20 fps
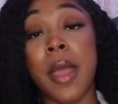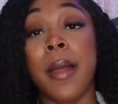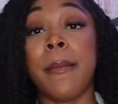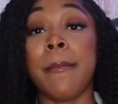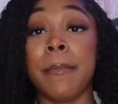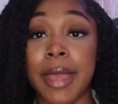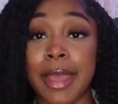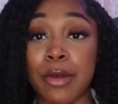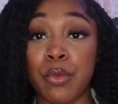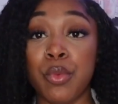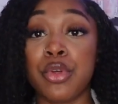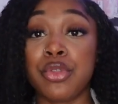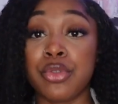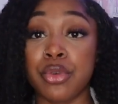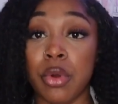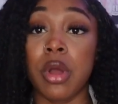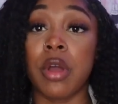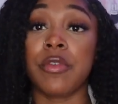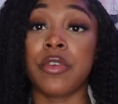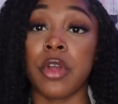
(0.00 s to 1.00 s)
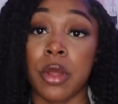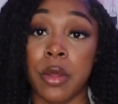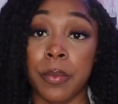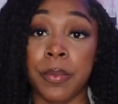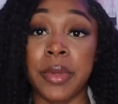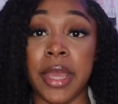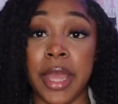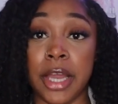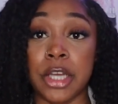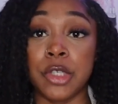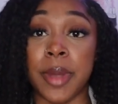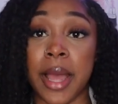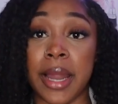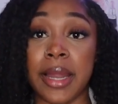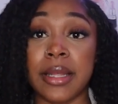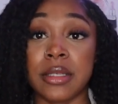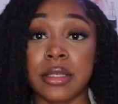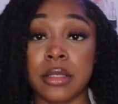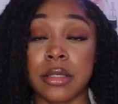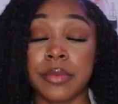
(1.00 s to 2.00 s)
Men will throw off your pH
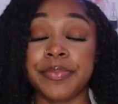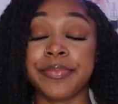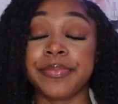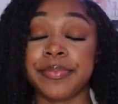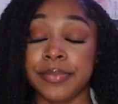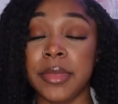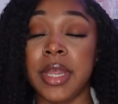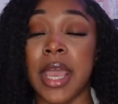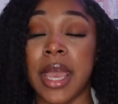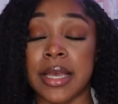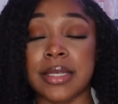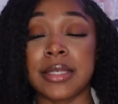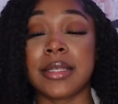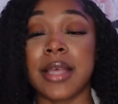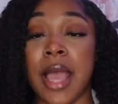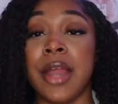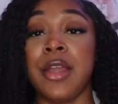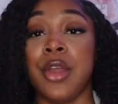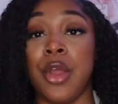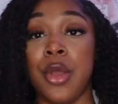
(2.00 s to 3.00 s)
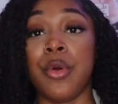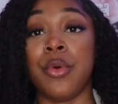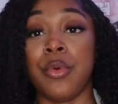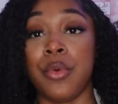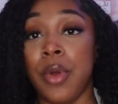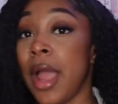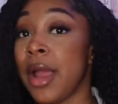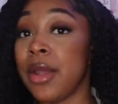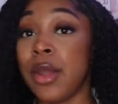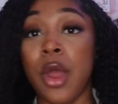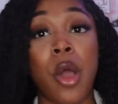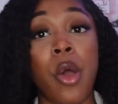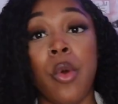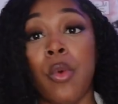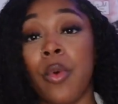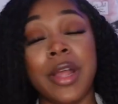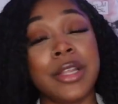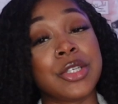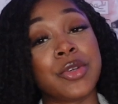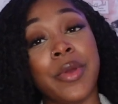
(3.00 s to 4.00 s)
balance. Yes, I
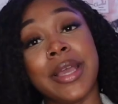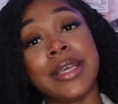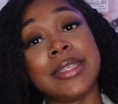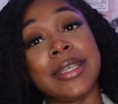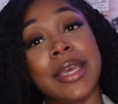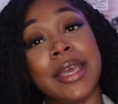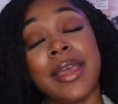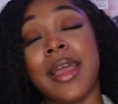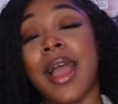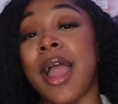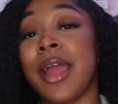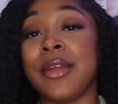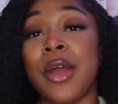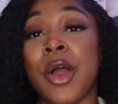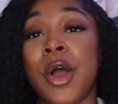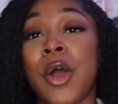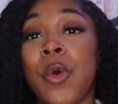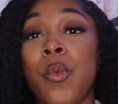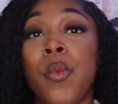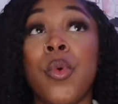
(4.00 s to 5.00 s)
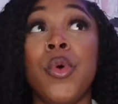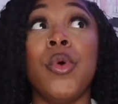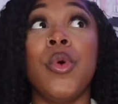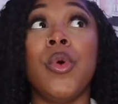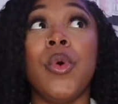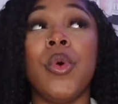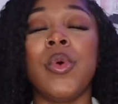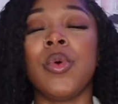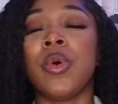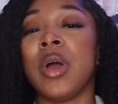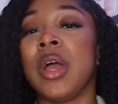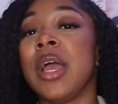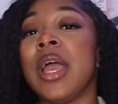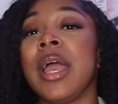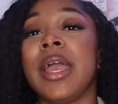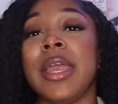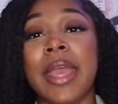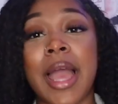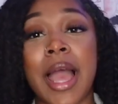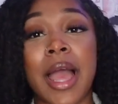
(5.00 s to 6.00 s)
know, it's crazy, I know. Ooh,
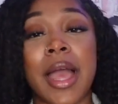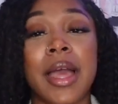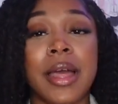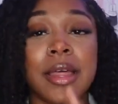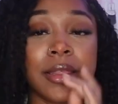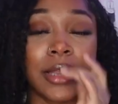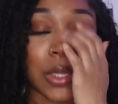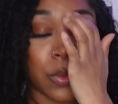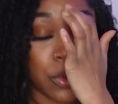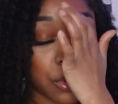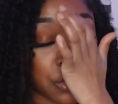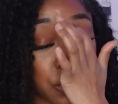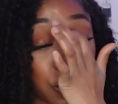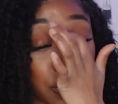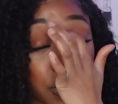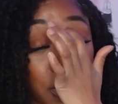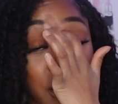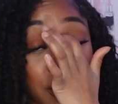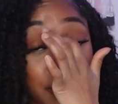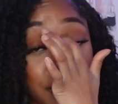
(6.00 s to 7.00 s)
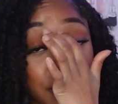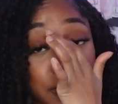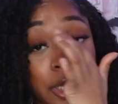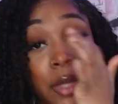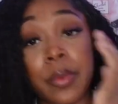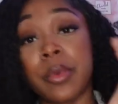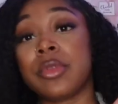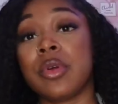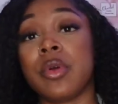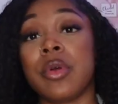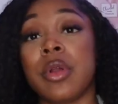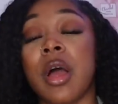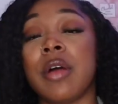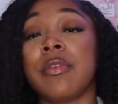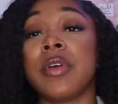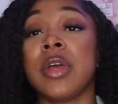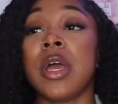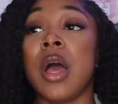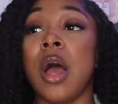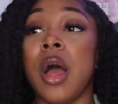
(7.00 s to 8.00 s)
yeah, they will throw it
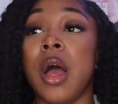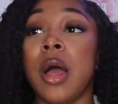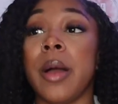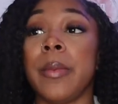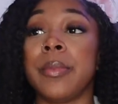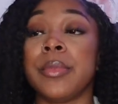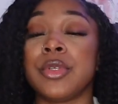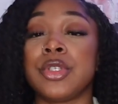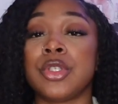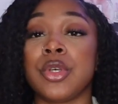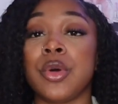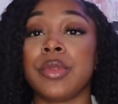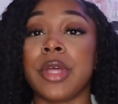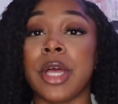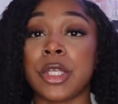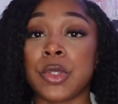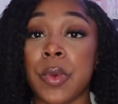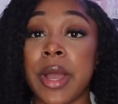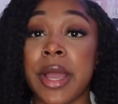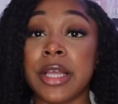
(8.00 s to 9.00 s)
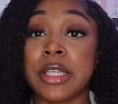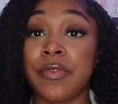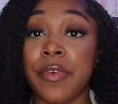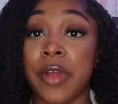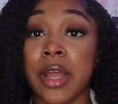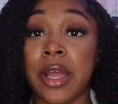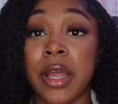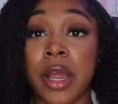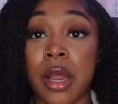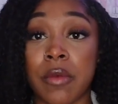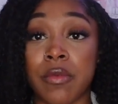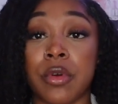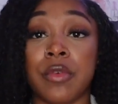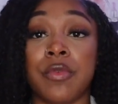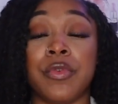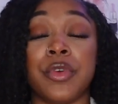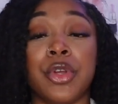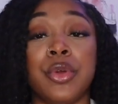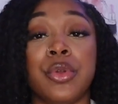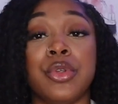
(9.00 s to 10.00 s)
off. So that's why it's very careful
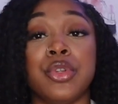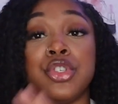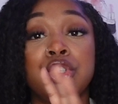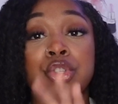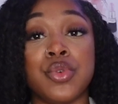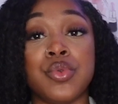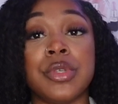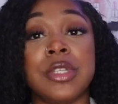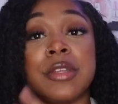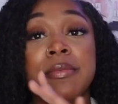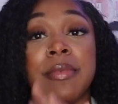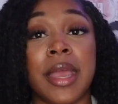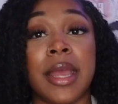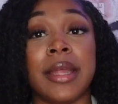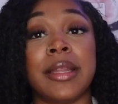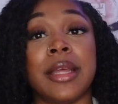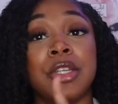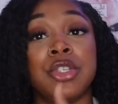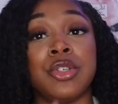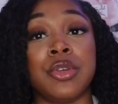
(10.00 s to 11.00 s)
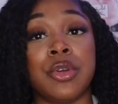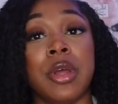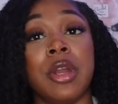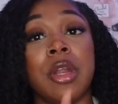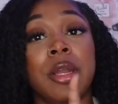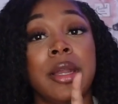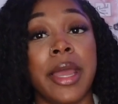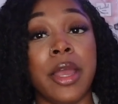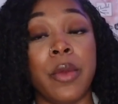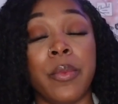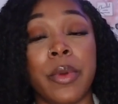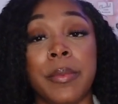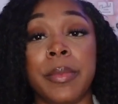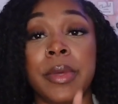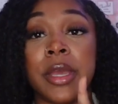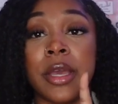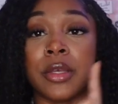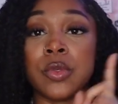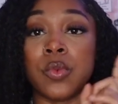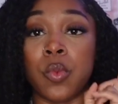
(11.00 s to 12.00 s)
for you to choose the man that you're gonna lay with,
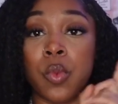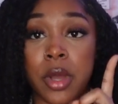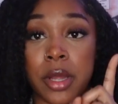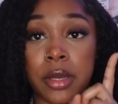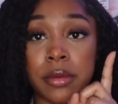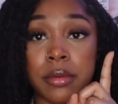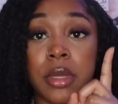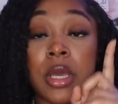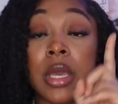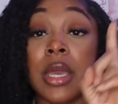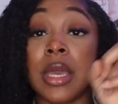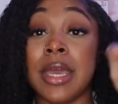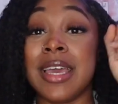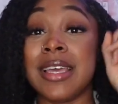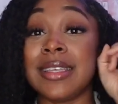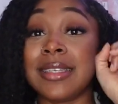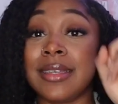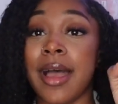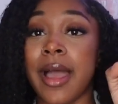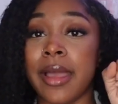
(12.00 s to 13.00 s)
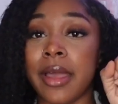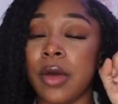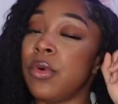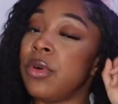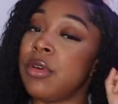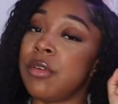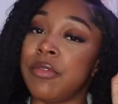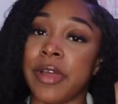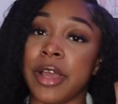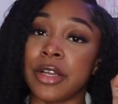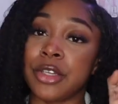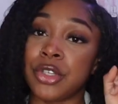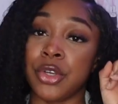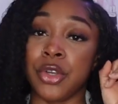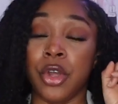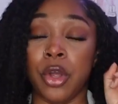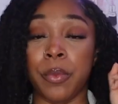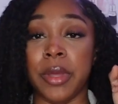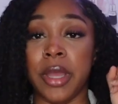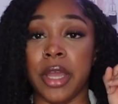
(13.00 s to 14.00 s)
because 1, his diet will affect
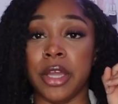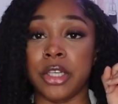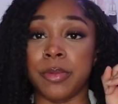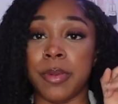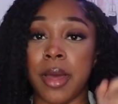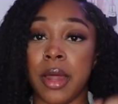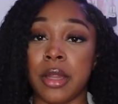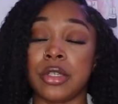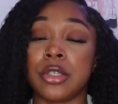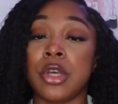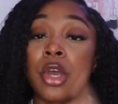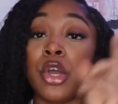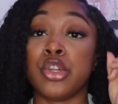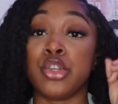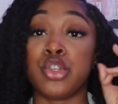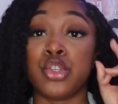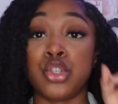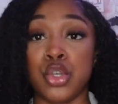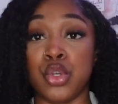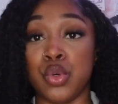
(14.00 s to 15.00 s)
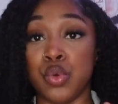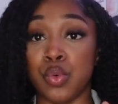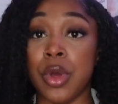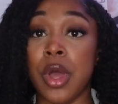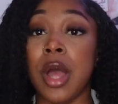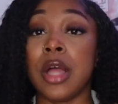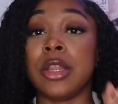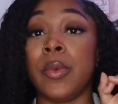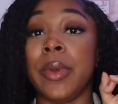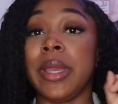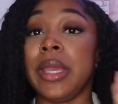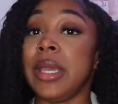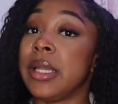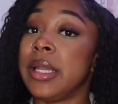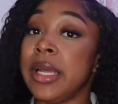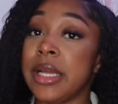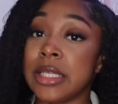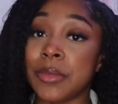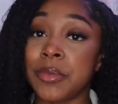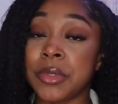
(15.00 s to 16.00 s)
your pH balance. 2, the way he
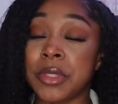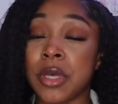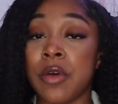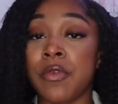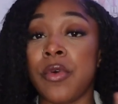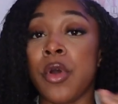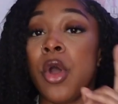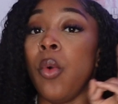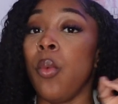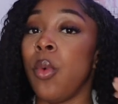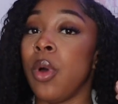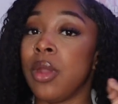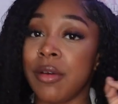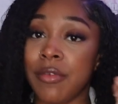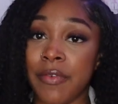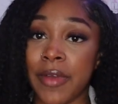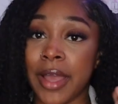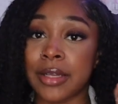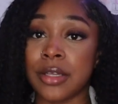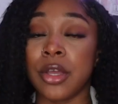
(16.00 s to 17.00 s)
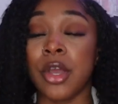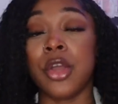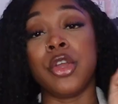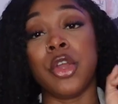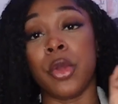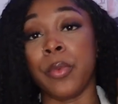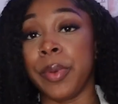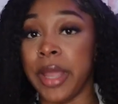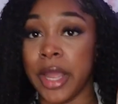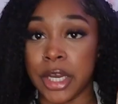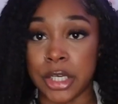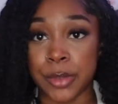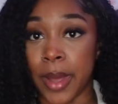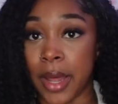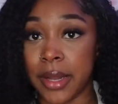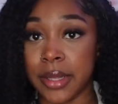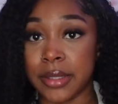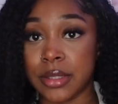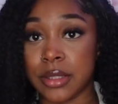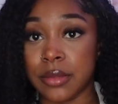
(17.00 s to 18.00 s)
cleans himself will affect your pH
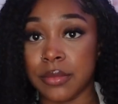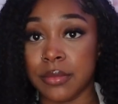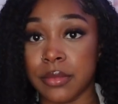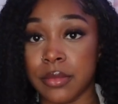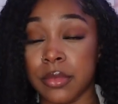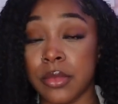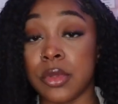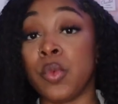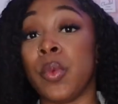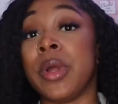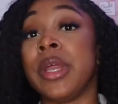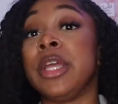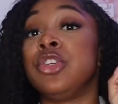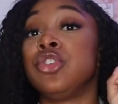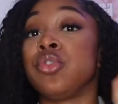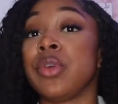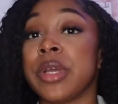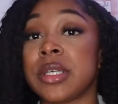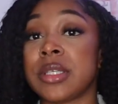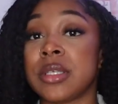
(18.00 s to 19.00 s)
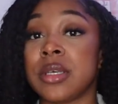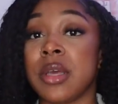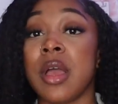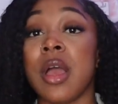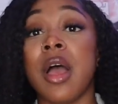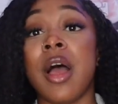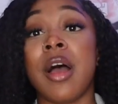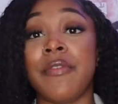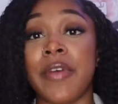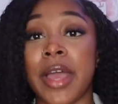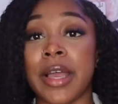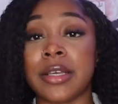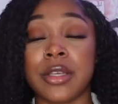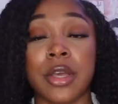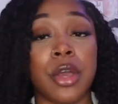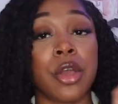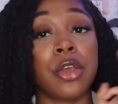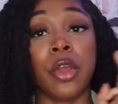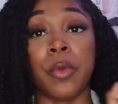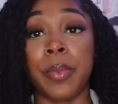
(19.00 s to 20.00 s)
balance. What he drinks
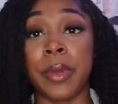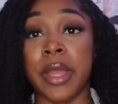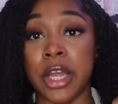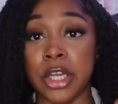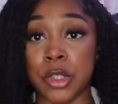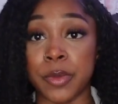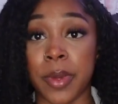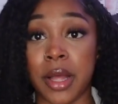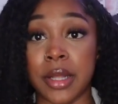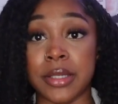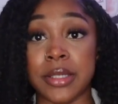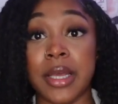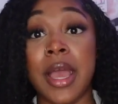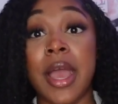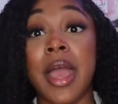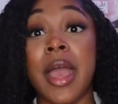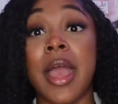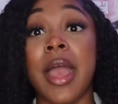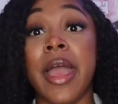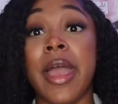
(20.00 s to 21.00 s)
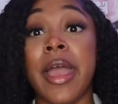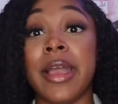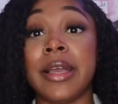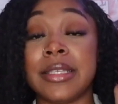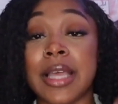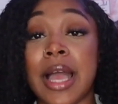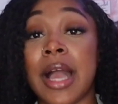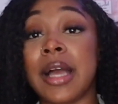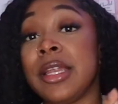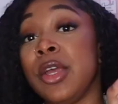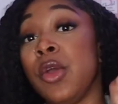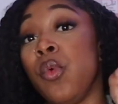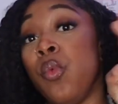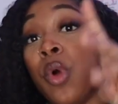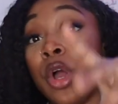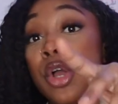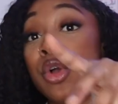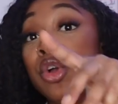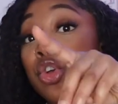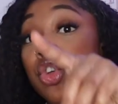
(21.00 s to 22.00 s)
affects your pH balance. Exactly
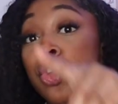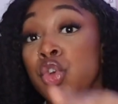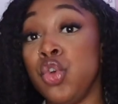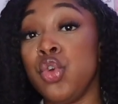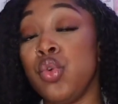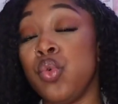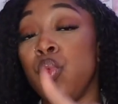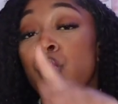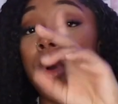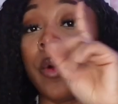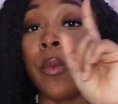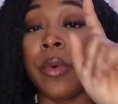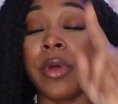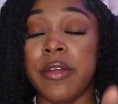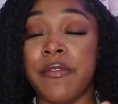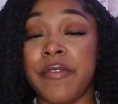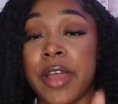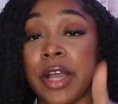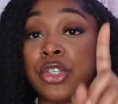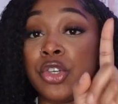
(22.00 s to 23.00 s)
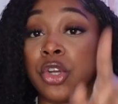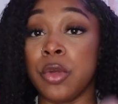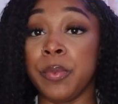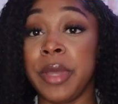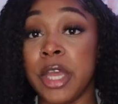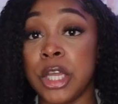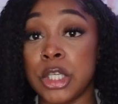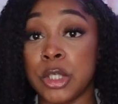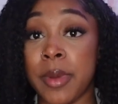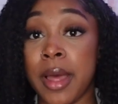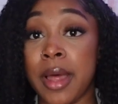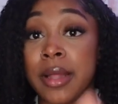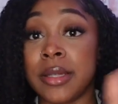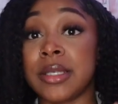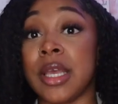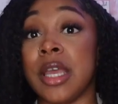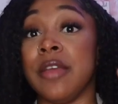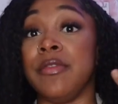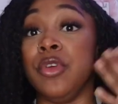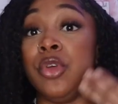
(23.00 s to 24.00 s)
what would affect your pH
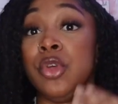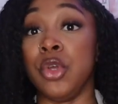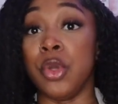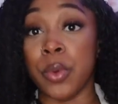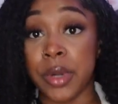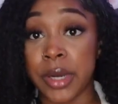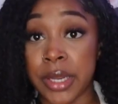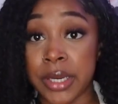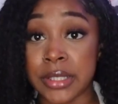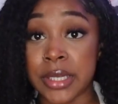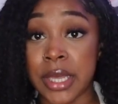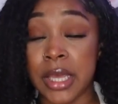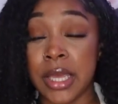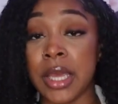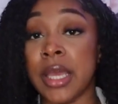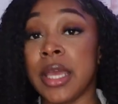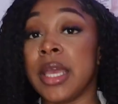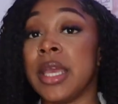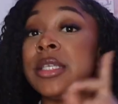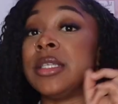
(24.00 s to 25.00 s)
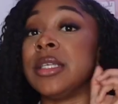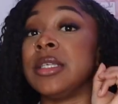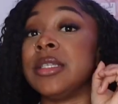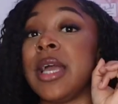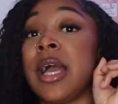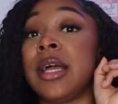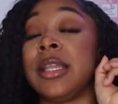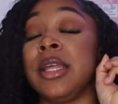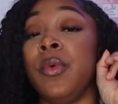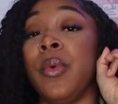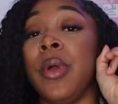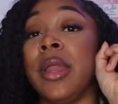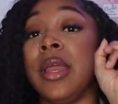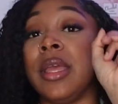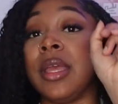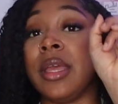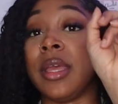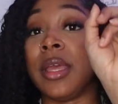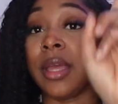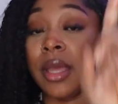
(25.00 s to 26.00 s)
balance if you were to intake it is exactly what
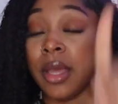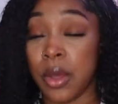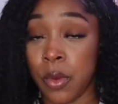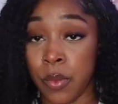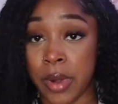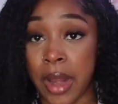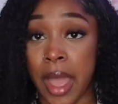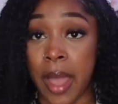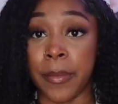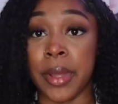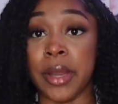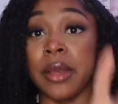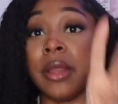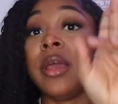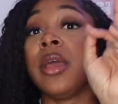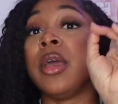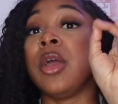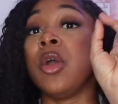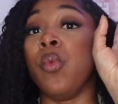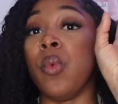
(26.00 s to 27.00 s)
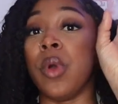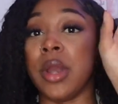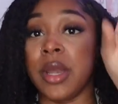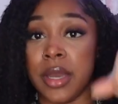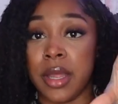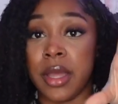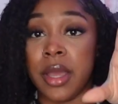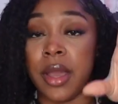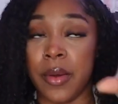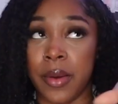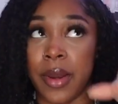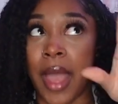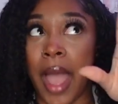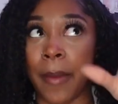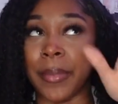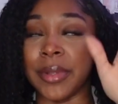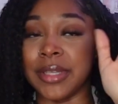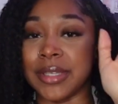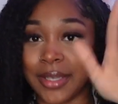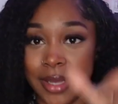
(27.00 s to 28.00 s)
would happen when it
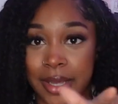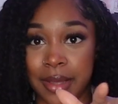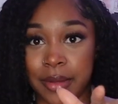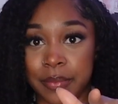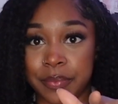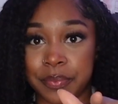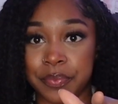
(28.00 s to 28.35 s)
happens to him.